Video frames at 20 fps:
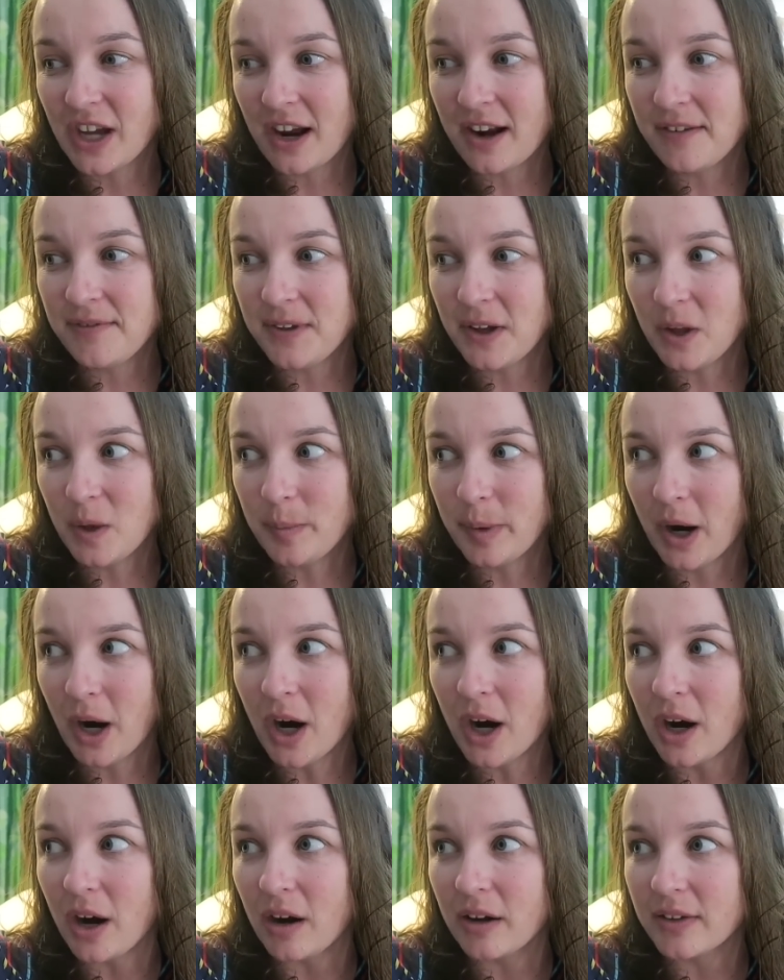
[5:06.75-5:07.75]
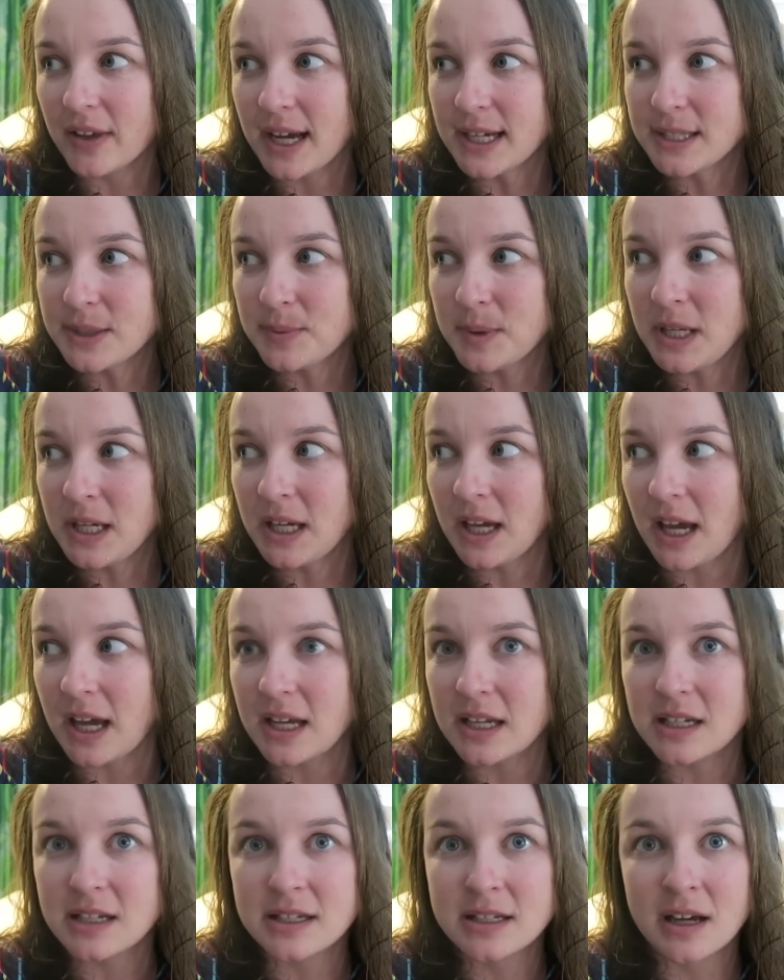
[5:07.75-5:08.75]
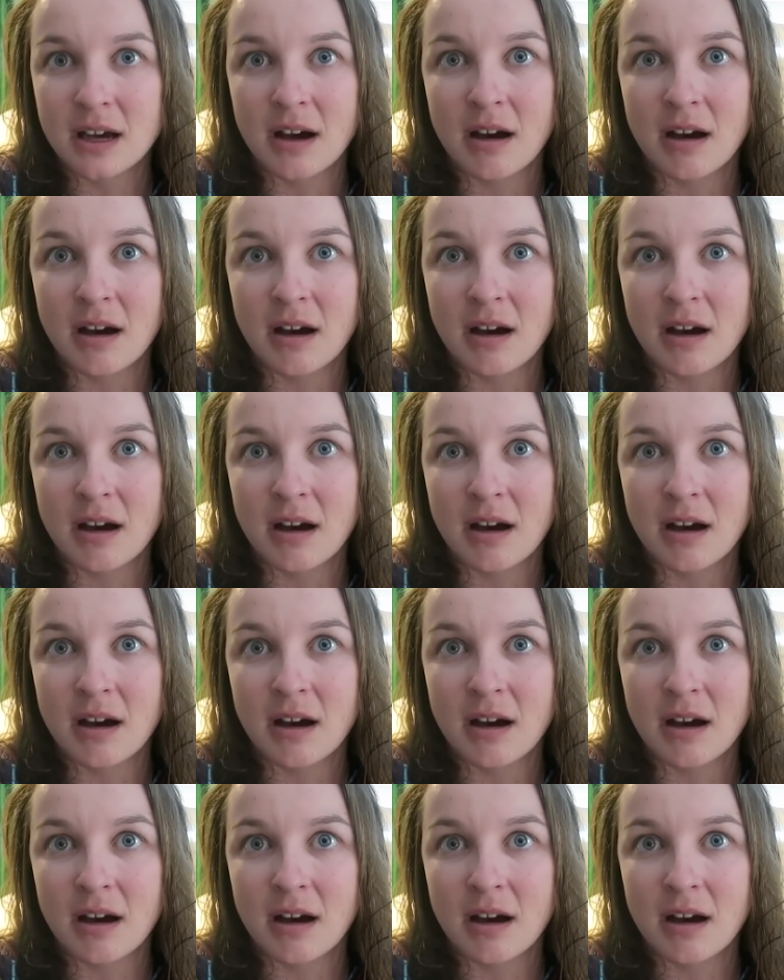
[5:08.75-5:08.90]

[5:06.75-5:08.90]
kind of fell apart last weekend.